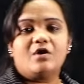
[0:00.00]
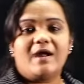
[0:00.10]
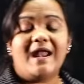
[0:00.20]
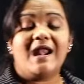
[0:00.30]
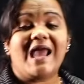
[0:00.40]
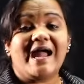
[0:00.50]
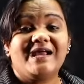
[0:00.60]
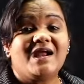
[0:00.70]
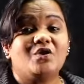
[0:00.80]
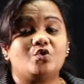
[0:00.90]
A
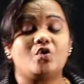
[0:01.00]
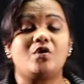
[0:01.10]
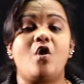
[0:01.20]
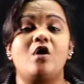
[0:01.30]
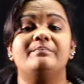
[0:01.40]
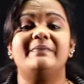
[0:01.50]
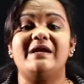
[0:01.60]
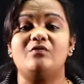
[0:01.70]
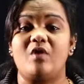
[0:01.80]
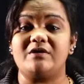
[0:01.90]
lion roar or
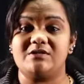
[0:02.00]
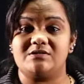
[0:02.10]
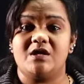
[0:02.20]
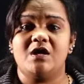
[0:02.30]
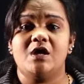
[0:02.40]
male voices.